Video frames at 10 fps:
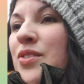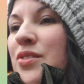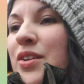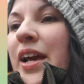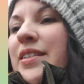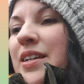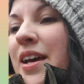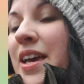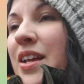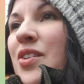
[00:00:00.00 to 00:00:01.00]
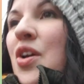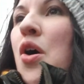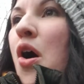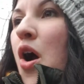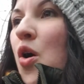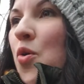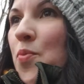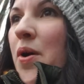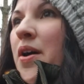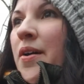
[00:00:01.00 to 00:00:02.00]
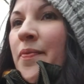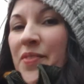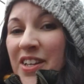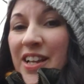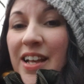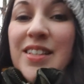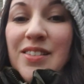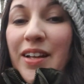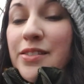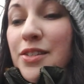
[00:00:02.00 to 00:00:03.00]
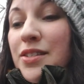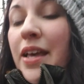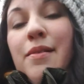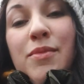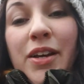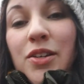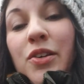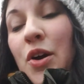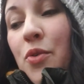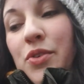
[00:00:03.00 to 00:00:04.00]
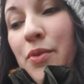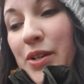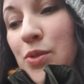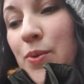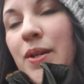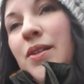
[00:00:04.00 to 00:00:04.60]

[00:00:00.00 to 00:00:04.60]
together in your home, it's not the same like you go in a restaurant.